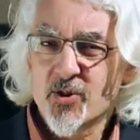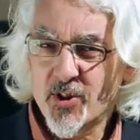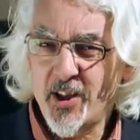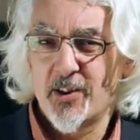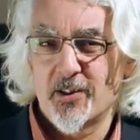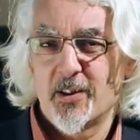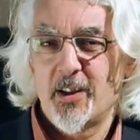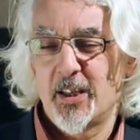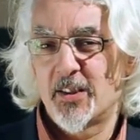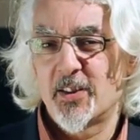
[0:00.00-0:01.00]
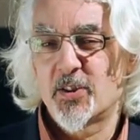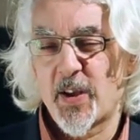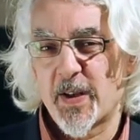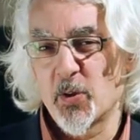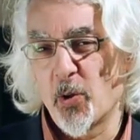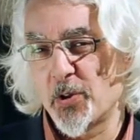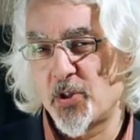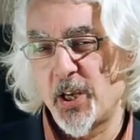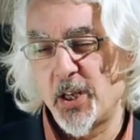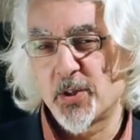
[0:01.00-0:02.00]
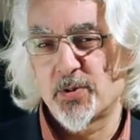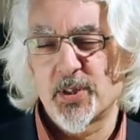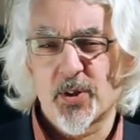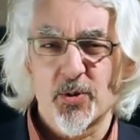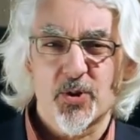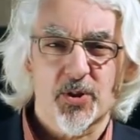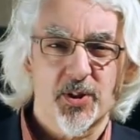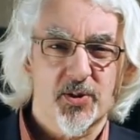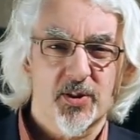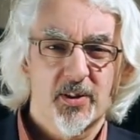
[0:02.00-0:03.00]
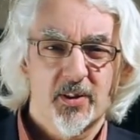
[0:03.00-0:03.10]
seared into the technology industry's consciousness